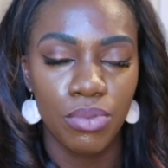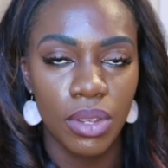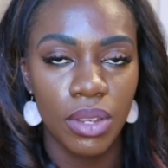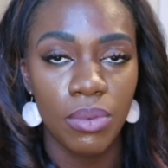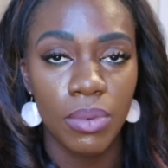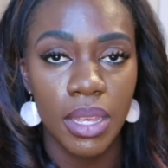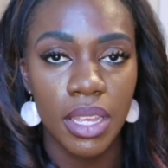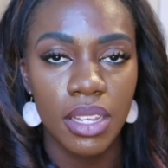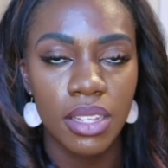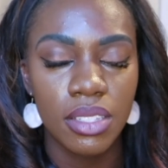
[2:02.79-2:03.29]
3
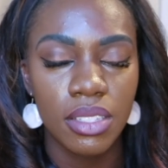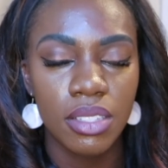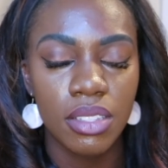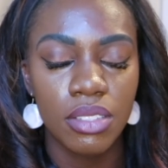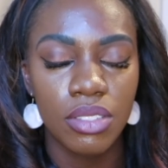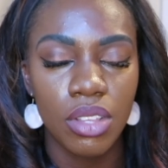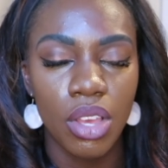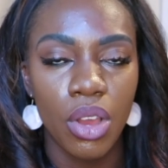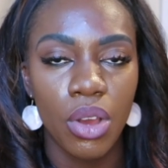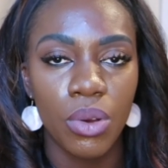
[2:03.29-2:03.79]
weeks.
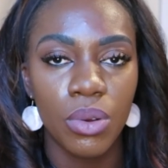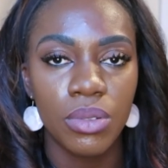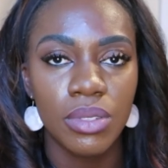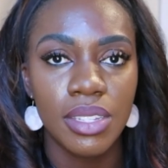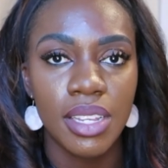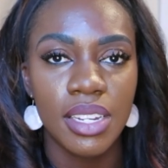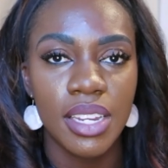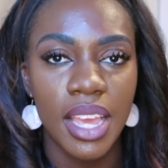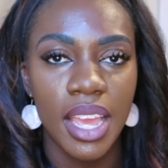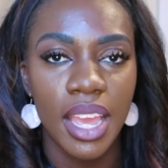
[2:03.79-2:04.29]
So
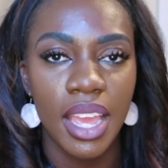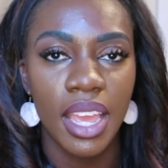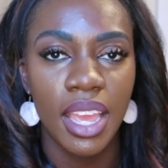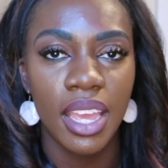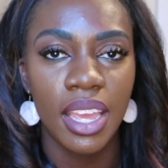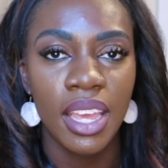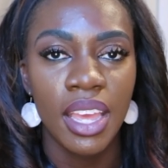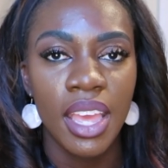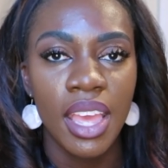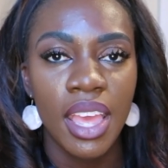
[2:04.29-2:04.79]

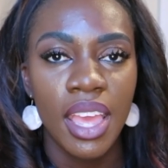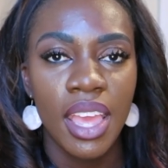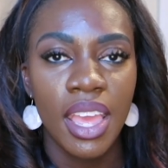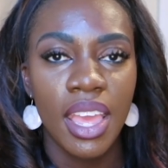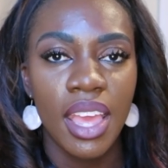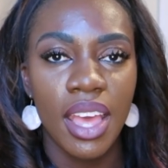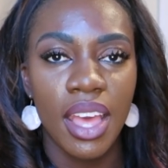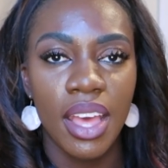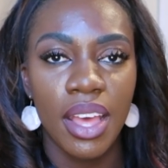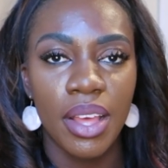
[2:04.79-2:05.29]
today
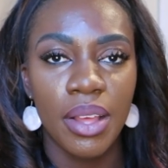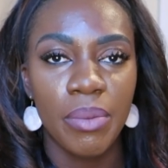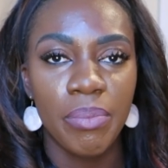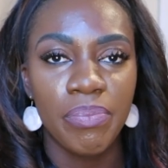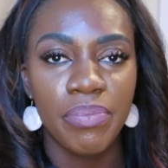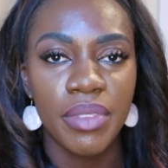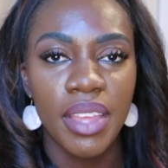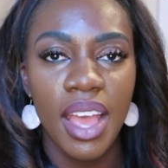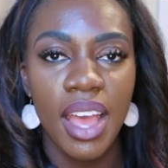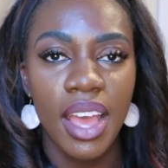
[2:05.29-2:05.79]

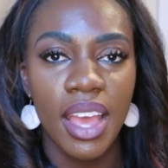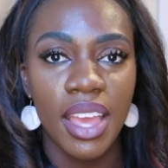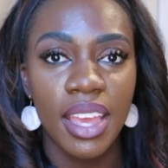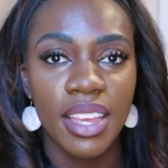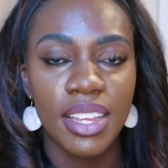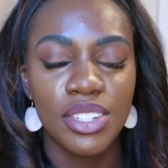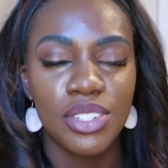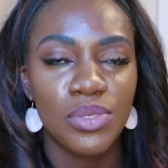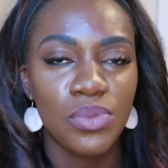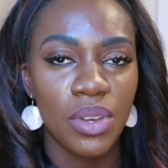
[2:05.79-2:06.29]

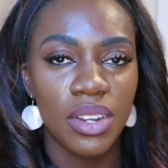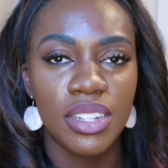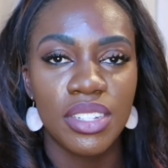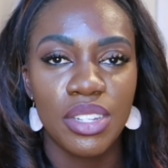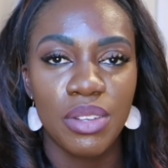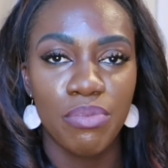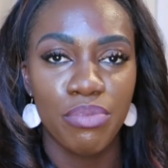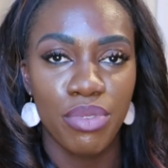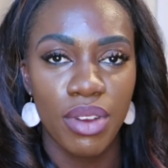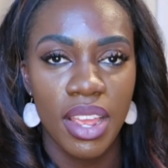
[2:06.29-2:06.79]
I just wanted
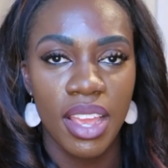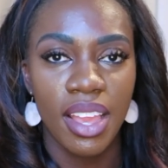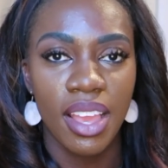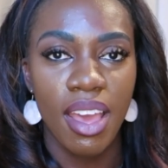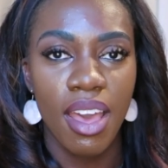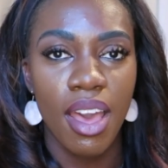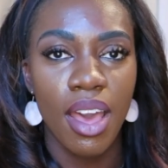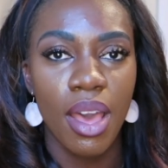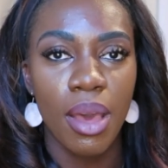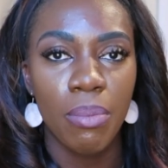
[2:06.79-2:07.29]
to bring
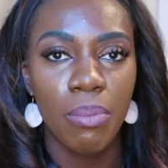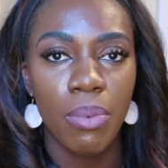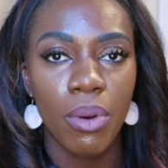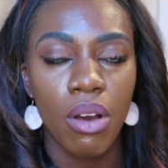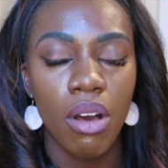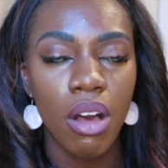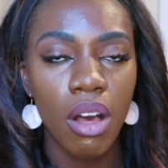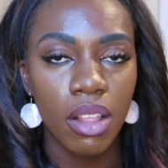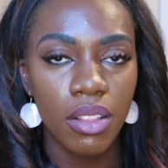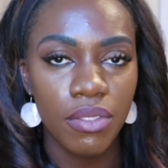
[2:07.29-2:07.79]

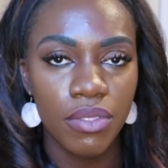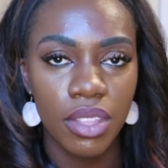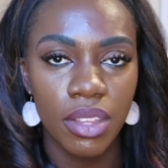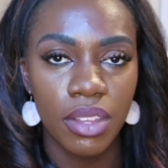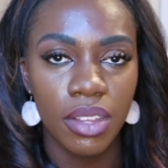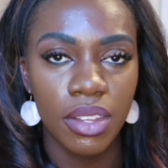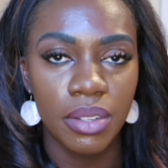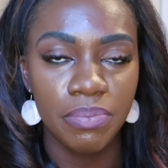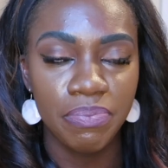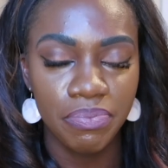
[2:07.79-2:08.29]
up all of
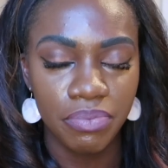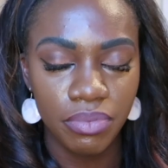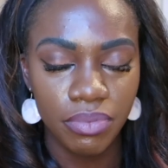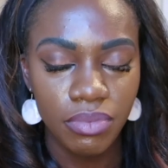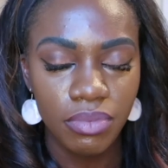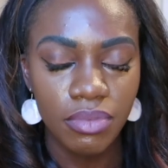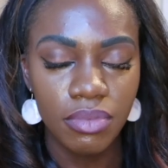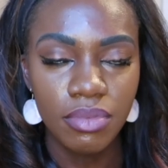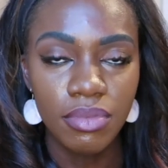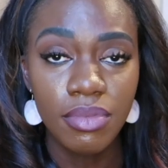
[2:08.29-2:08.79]
the
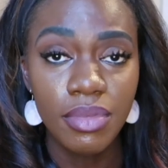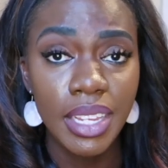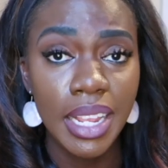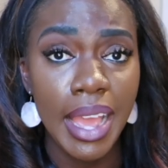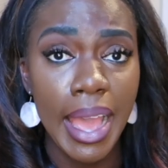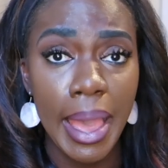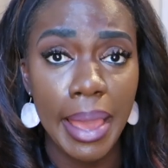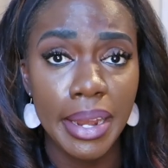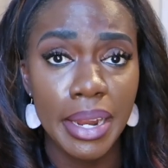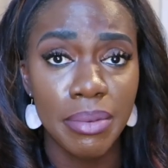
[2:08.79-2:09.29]

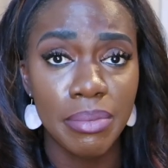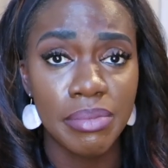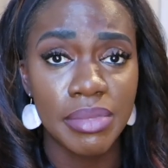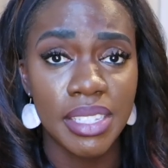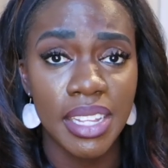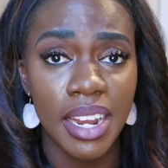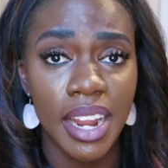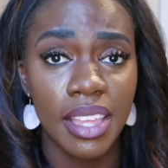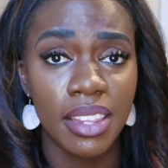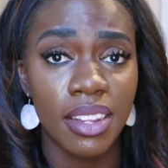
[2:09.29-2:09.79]
items
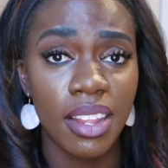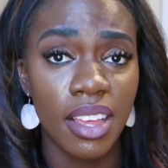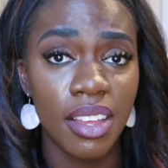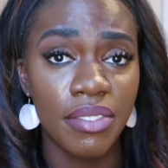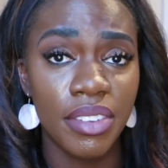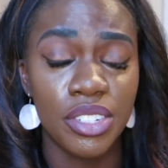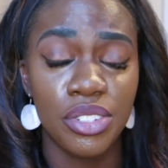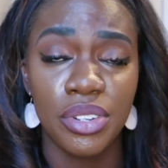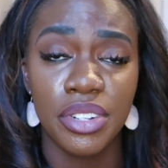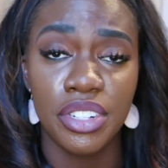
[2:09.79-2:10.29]
that I
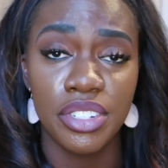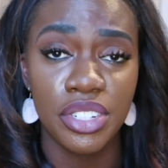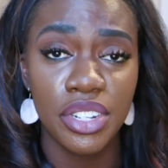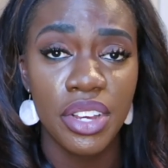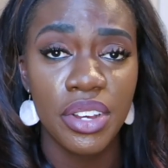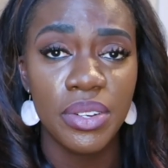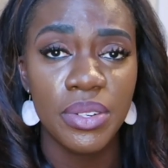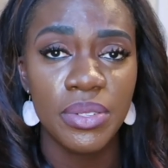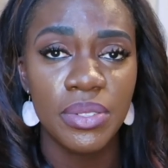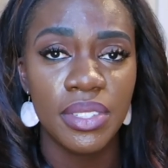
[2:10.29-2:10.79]
love at Trader
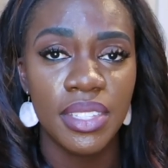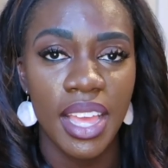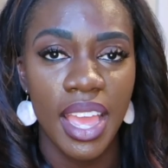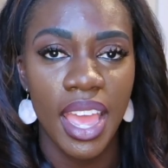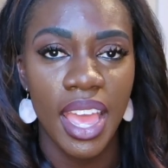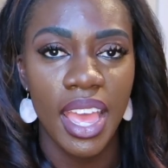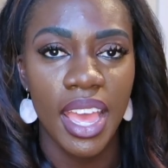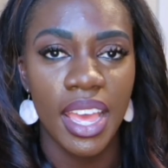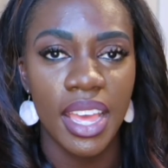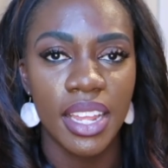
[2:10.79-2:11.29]
Joe's
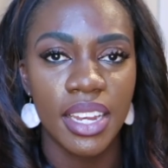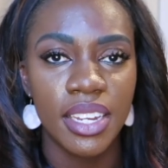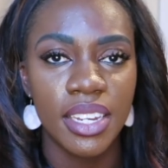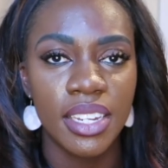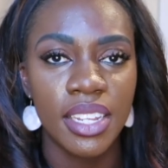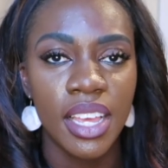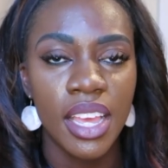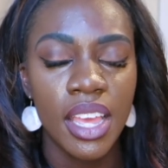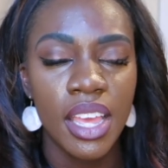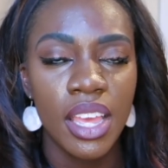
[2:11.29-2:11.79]
and